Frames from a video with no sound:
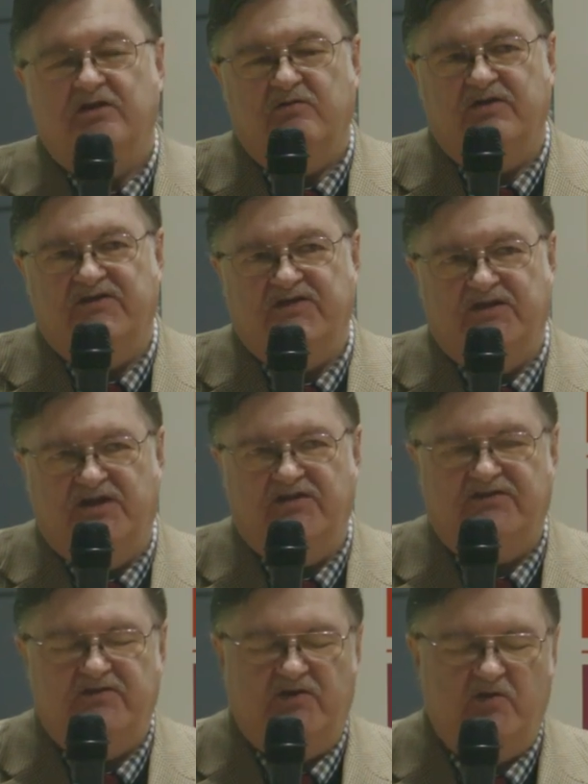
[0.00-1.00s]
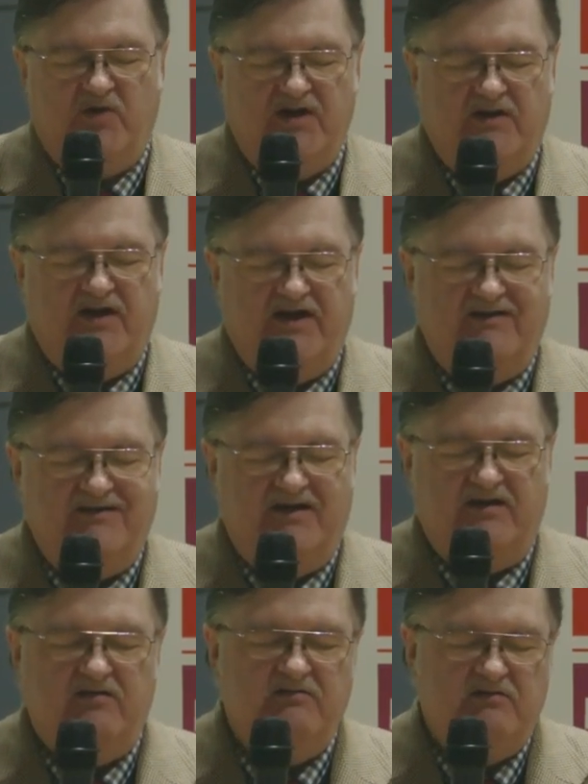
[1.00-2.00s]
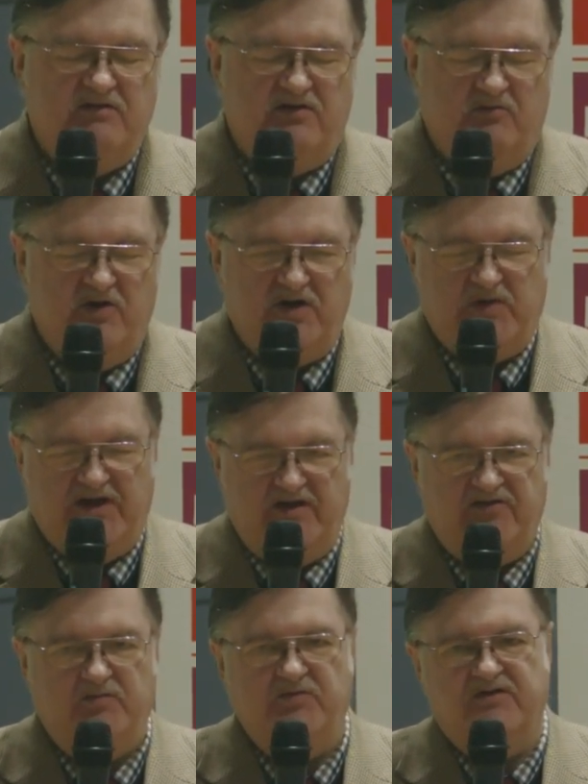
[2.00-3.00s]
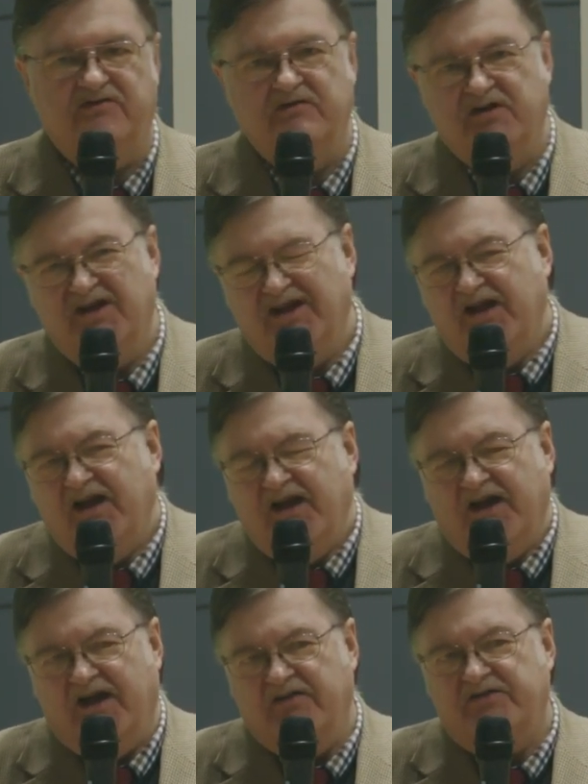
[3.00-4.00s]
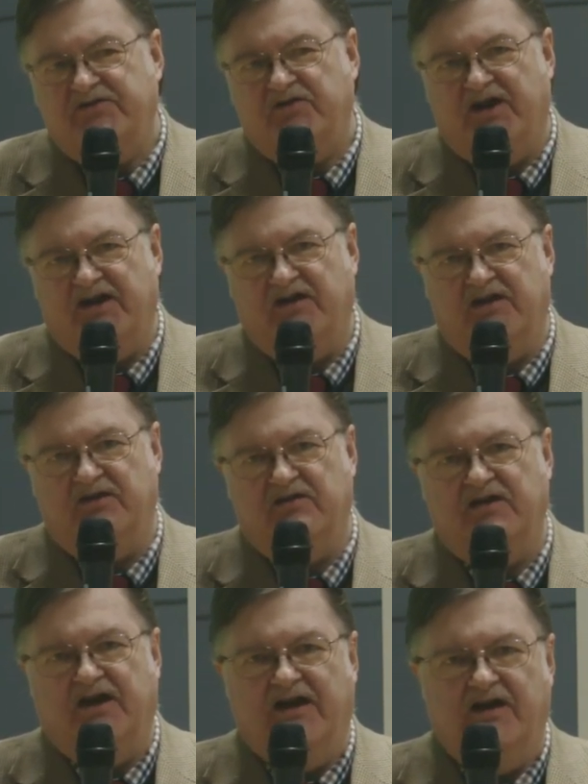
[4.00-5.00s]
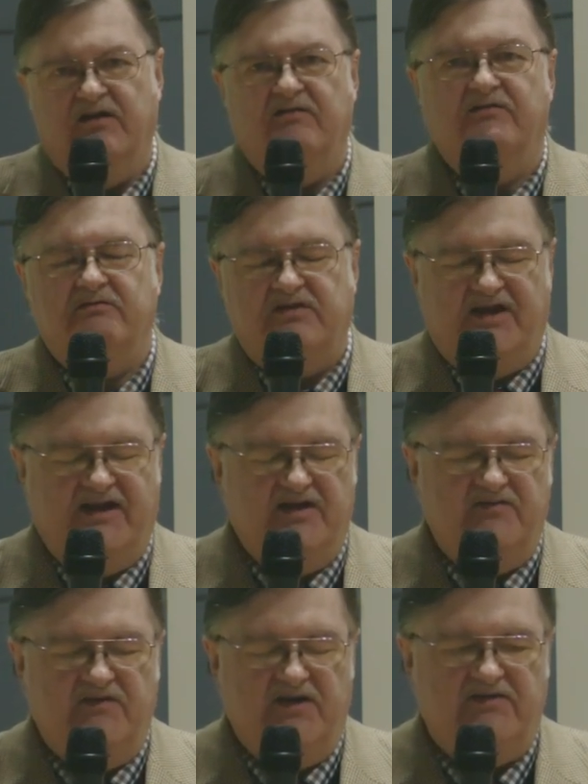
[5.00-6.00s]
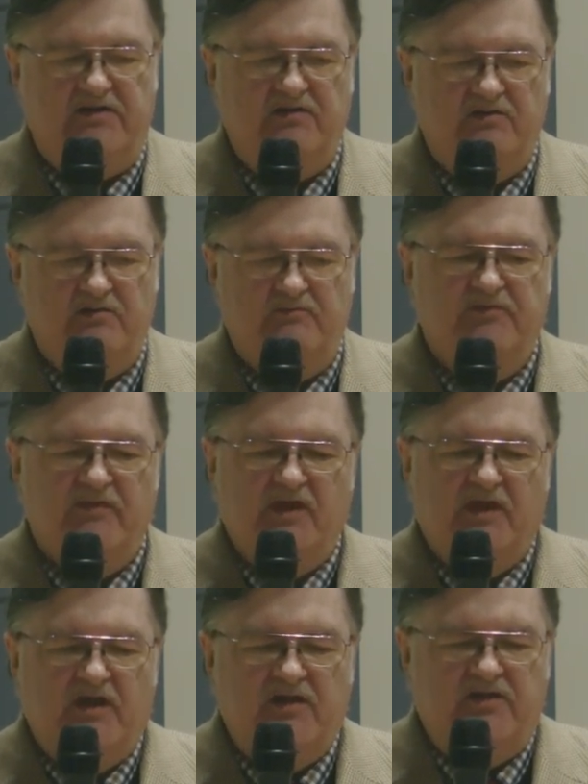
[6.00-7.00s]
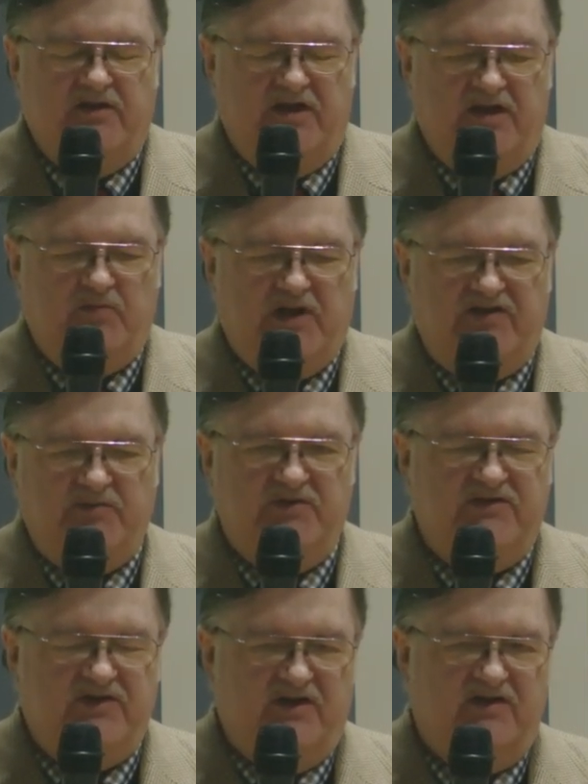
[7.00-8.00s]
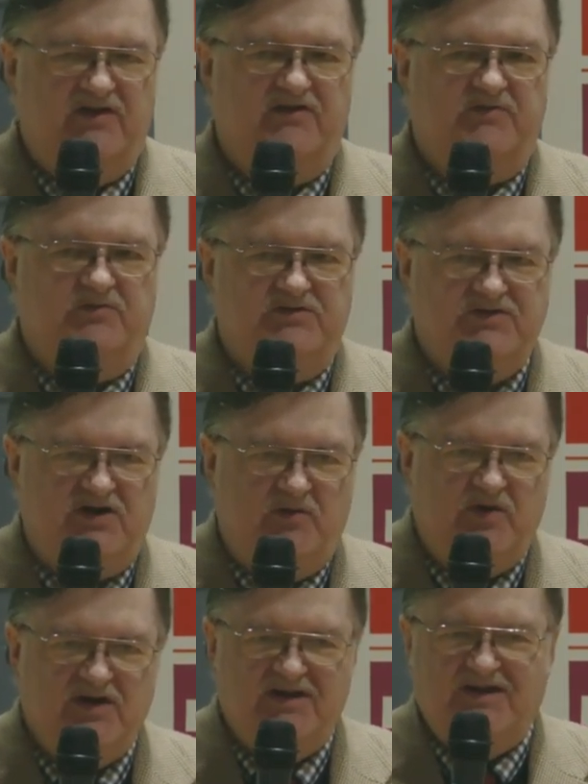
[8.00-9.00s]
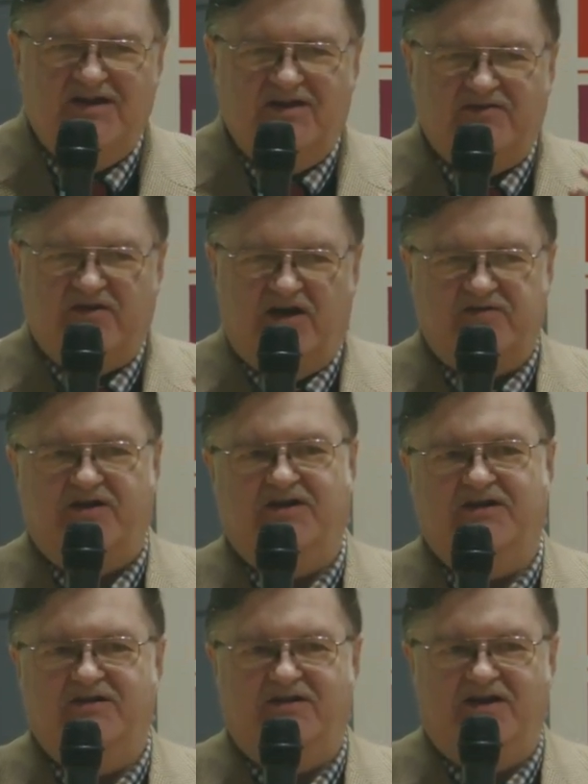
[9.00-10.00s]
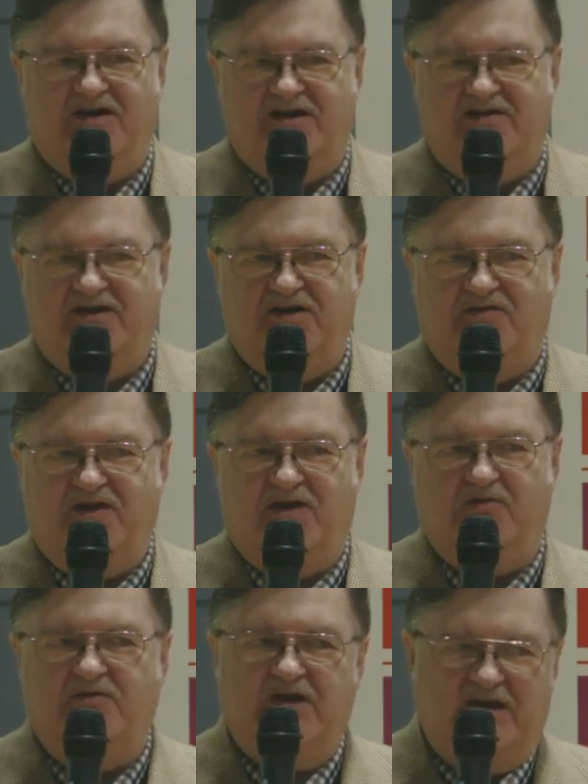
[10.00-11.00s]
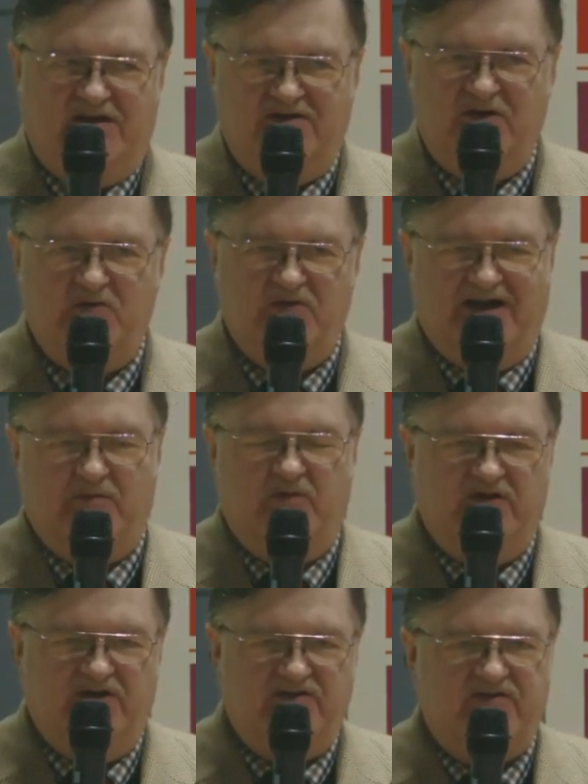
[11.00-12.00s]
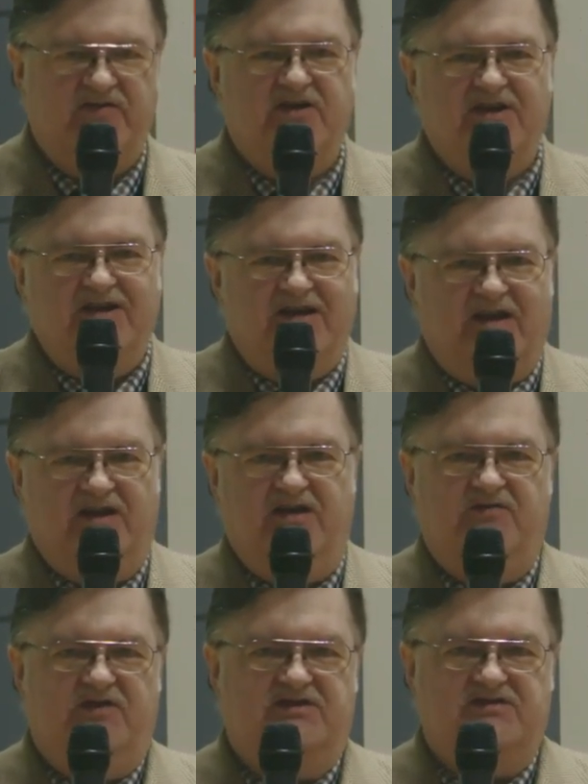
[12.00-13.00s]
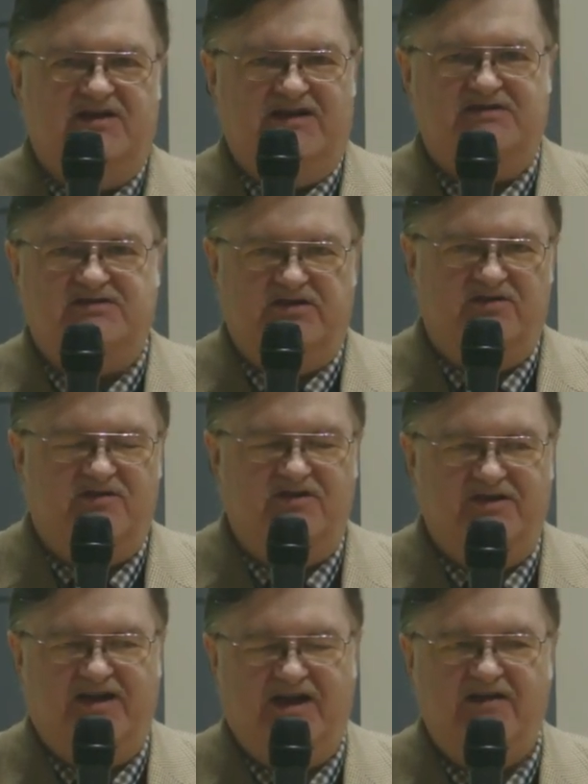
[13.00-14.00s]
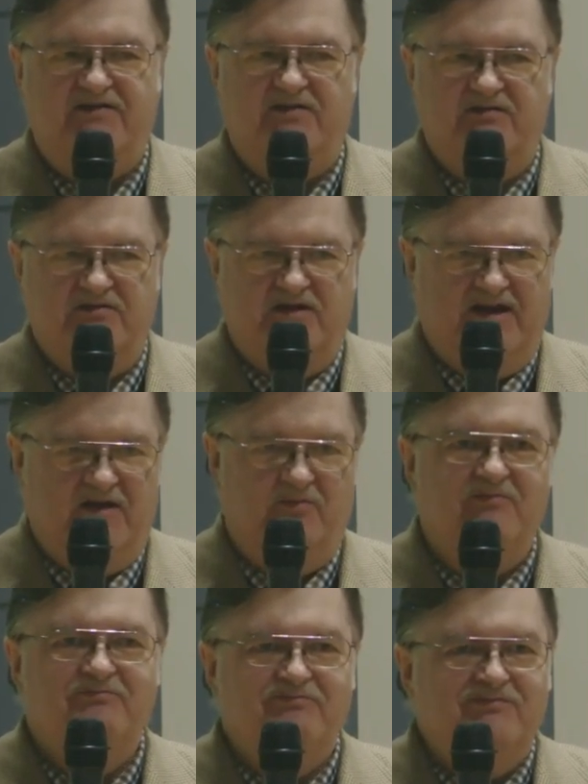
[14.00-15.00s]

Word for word: which he did. So he went there and did work placement and the training, and at the end of it, the placement turned into a job. So I was getting the idea of how you do that, but it's individualized. So you're not going to get um,